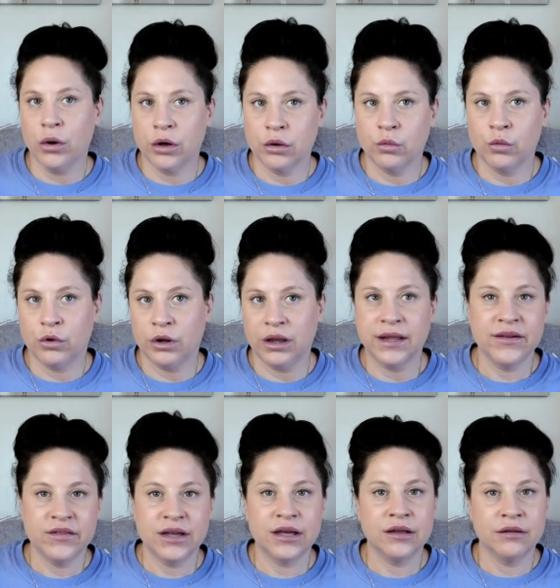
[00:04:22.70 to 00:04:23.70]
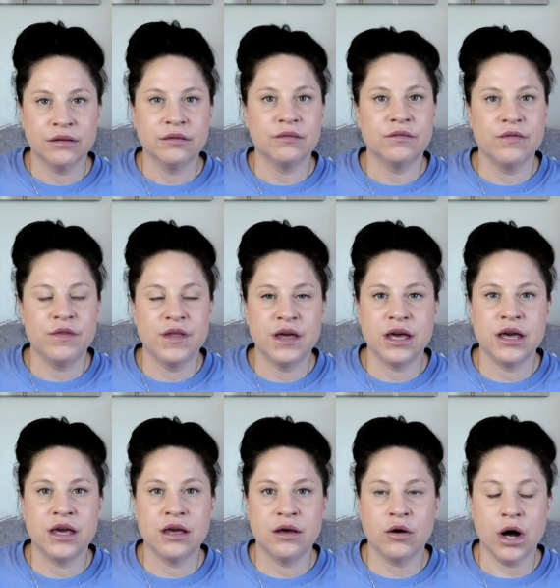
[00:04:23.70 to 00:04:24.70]
we're we're living
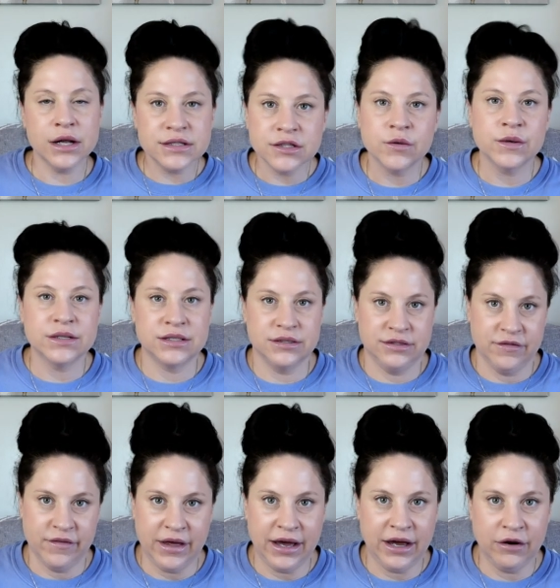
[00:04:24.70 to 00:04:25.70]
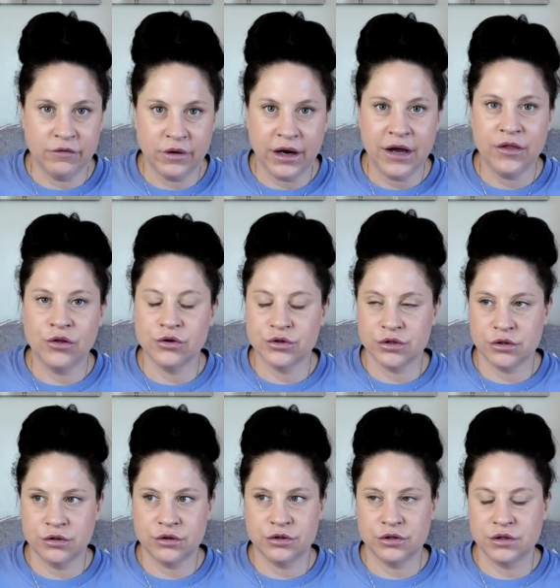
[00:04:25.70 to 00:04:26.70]
the consequences of that, right? There's
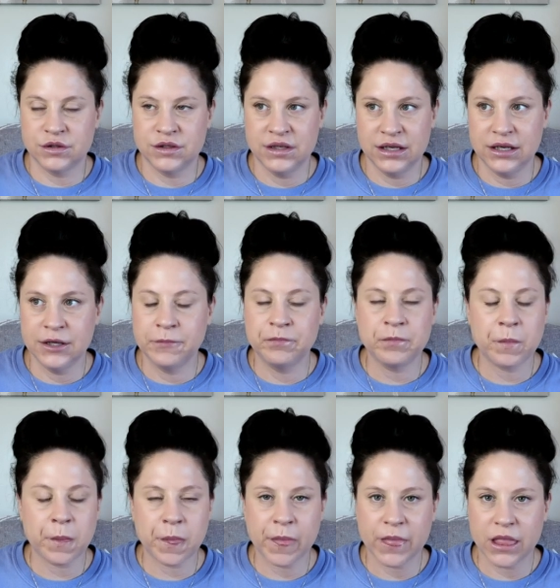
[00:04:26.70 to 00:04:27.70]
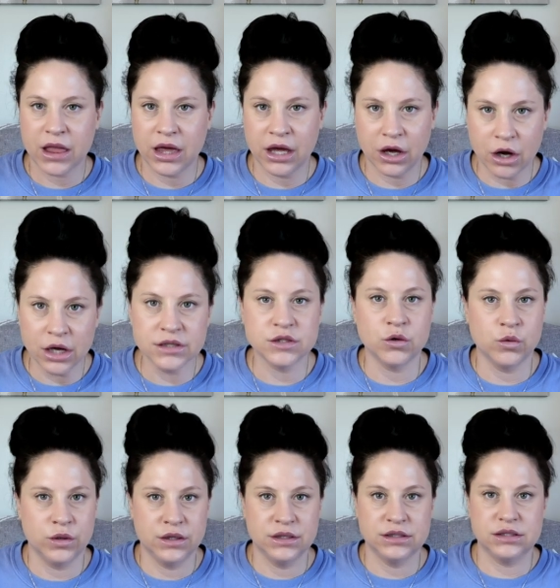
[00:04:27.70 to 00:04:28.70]
there's sin and
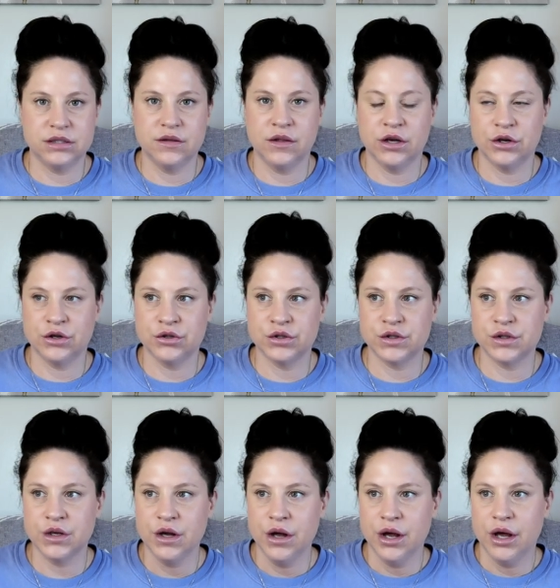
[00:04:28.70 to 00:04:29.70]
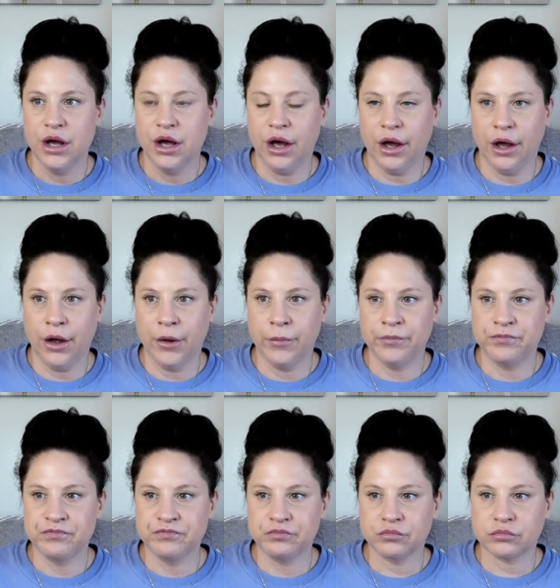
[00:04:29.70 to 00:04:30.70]
consequence. There's
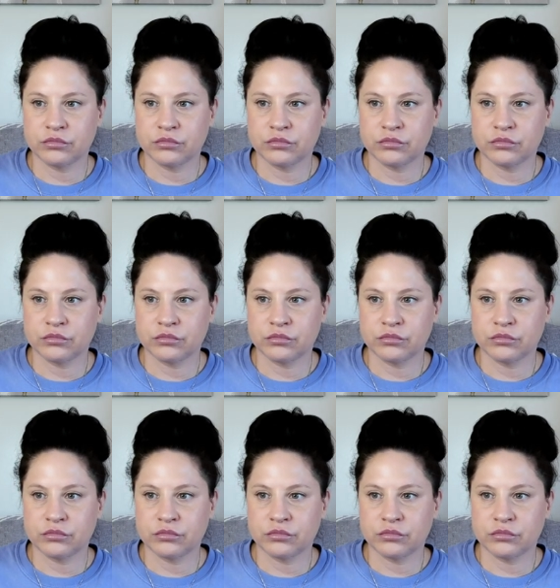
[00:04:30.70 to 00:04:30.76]
um